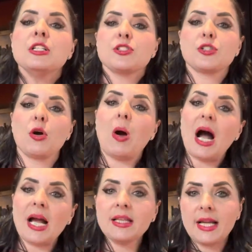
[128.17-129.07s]
So
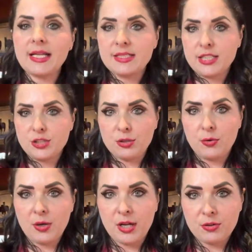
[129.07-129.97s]
I like to get your
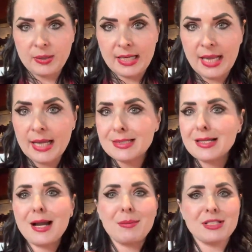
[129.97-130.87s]
loan underwritten ahead of
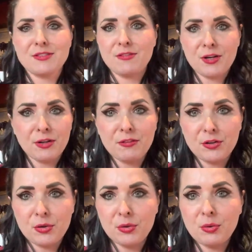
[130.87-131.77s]
time. It's very
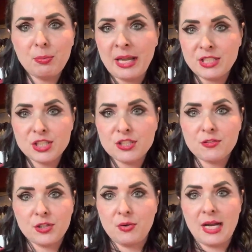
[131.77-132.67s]
few pages for
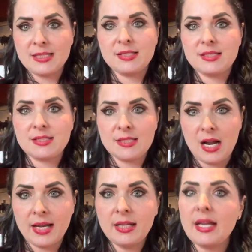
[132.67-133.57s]
you guys to
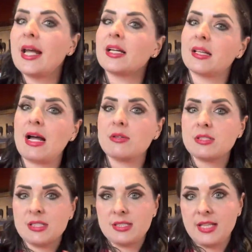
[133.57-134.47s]
sign, and it allows
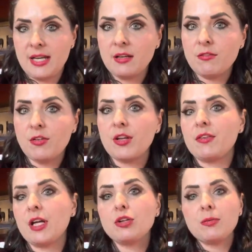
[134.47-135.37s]
us to get it in front of an
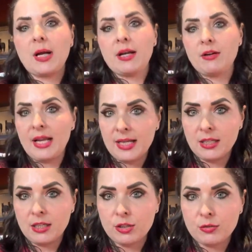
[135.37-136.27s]
underwriter and get
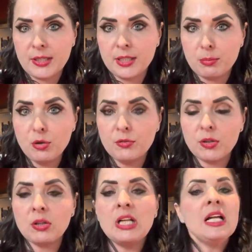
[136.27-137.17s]
an underwritten
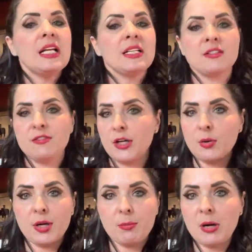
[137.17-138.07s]
approval. It's a very
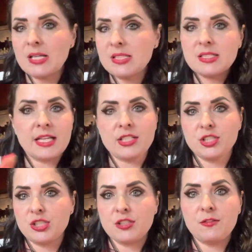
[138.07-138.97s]
quick process, takes
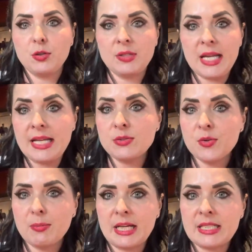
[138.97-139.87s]
just a few days
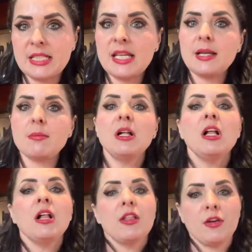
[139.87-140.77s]
with my team.
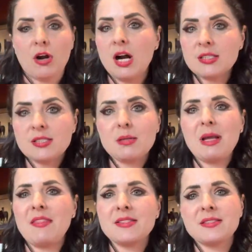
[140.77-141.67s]
They're awesome,
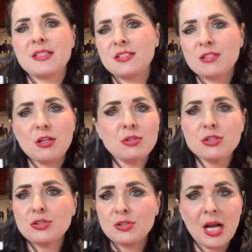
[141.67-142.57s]
and the
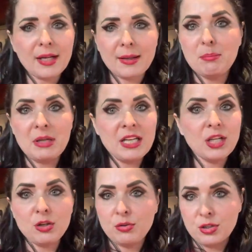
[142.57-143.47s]
disclosures are not committing
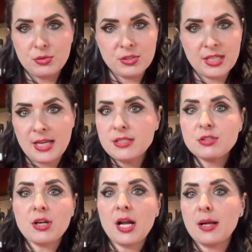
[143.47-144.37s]
you to using us.
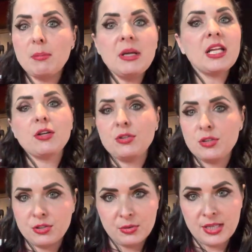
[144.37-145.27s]
They're not committing you to
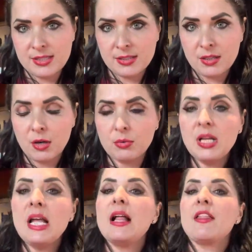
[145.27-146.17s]
doing this loan.
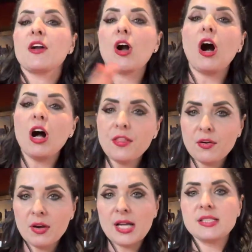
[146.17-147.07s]
They're
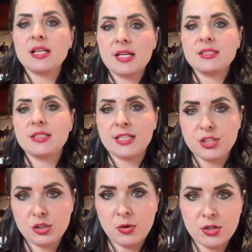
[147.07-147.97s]
authorizing us to
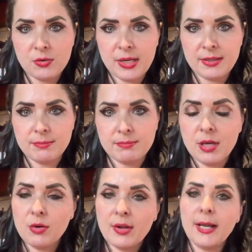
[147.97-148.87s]
get you underwritten,
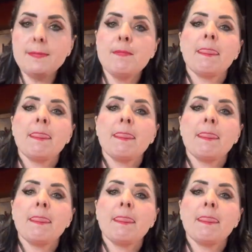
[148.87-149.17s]
okay?